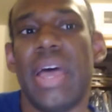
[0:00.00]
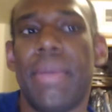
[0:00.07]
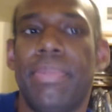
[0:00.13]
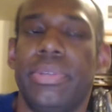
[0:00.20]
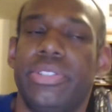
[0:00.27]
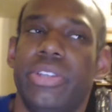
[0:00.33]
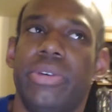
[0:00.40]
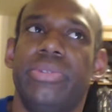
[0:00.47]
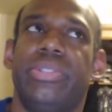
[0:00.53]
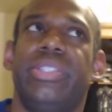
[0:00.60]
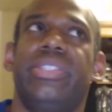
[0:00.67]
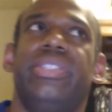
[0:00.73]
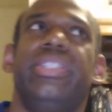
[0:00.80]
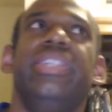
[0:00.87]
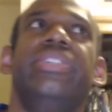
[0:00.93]
episodes
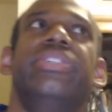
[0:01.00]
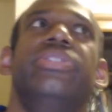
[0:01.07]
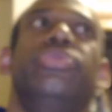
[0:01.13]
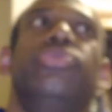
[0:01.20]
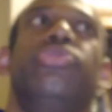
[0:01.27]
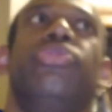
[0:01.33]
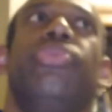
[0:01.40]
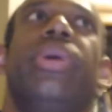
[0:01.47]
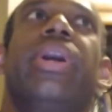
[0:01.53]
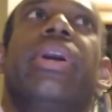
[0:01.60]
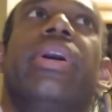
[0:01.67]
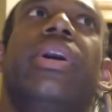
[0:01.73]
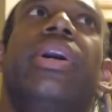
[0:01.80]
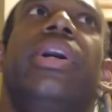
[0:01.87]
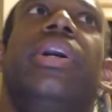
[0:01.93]
this season to
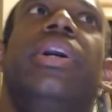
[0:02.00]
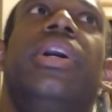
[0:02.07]
where